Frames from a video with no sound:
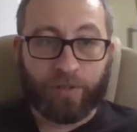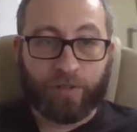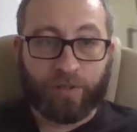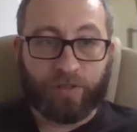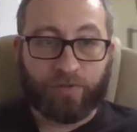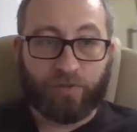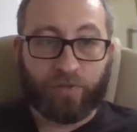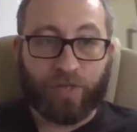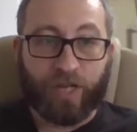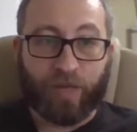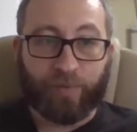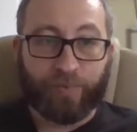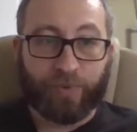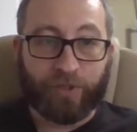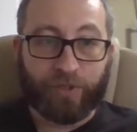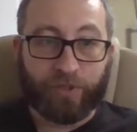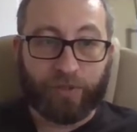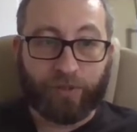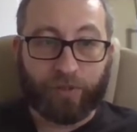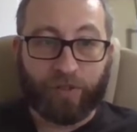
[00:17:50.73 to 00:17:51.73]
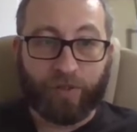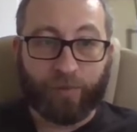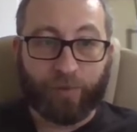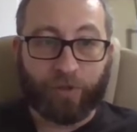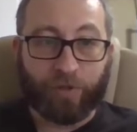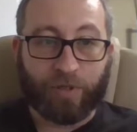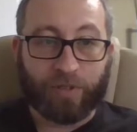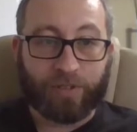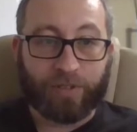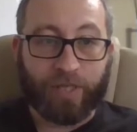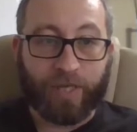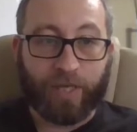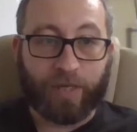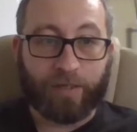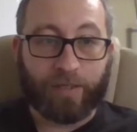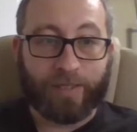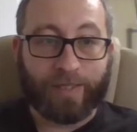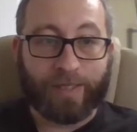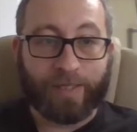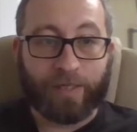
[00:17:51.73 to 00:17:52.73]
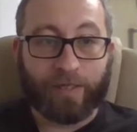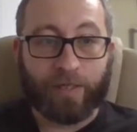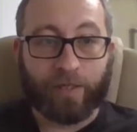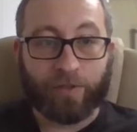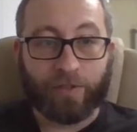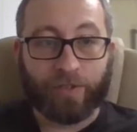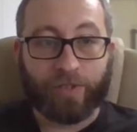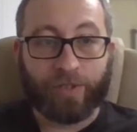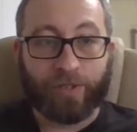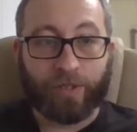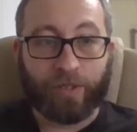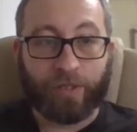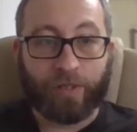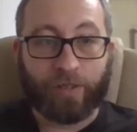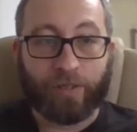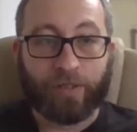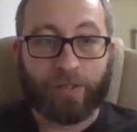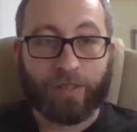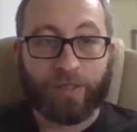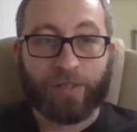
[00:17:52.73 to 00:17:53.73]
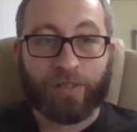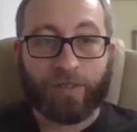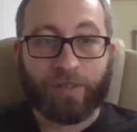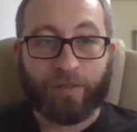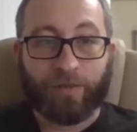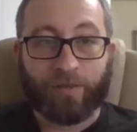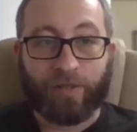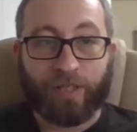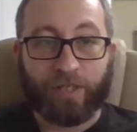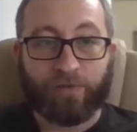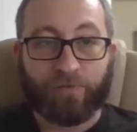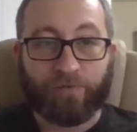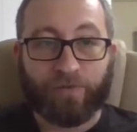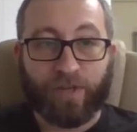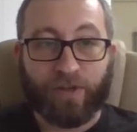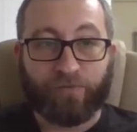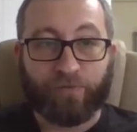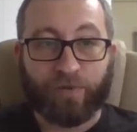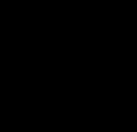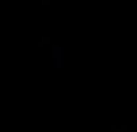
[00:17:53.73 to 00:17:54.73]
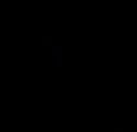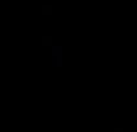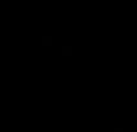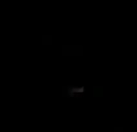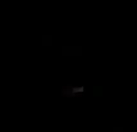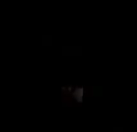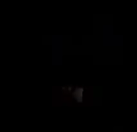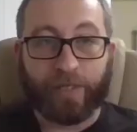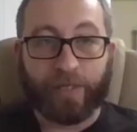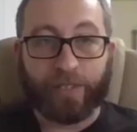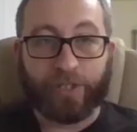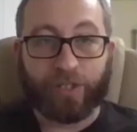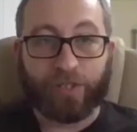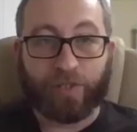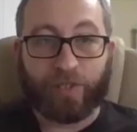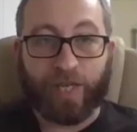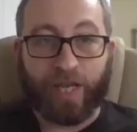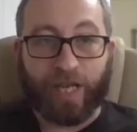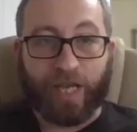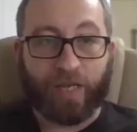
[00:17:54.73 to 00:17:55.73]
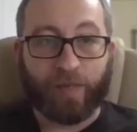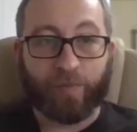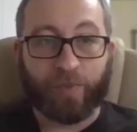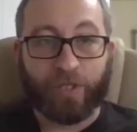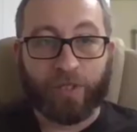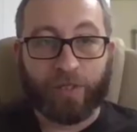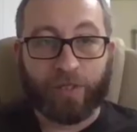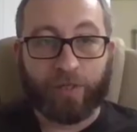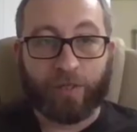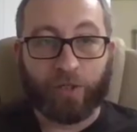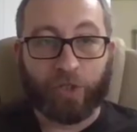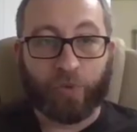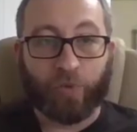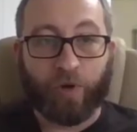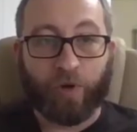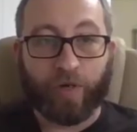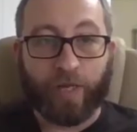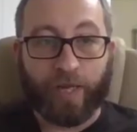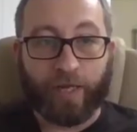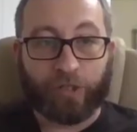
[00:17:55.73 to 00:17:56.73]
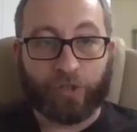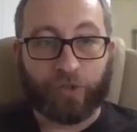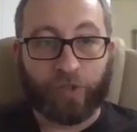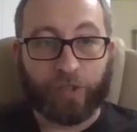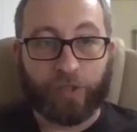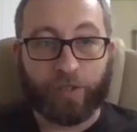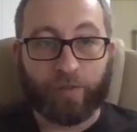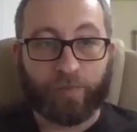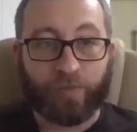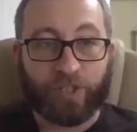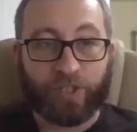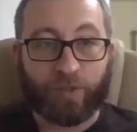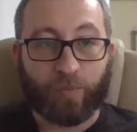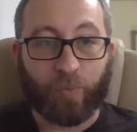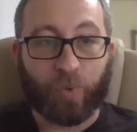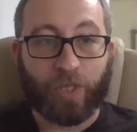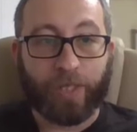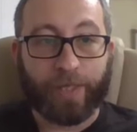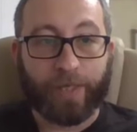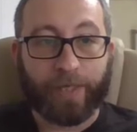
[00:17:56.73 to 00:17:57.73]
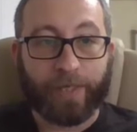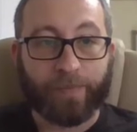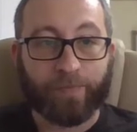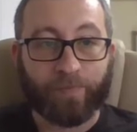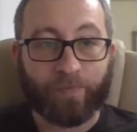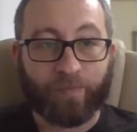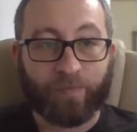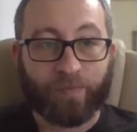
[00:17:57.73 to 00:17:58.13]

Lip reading: if you happen to come across that. Again, here's the if-def for the simulation tab. Here's where it actually comes into play.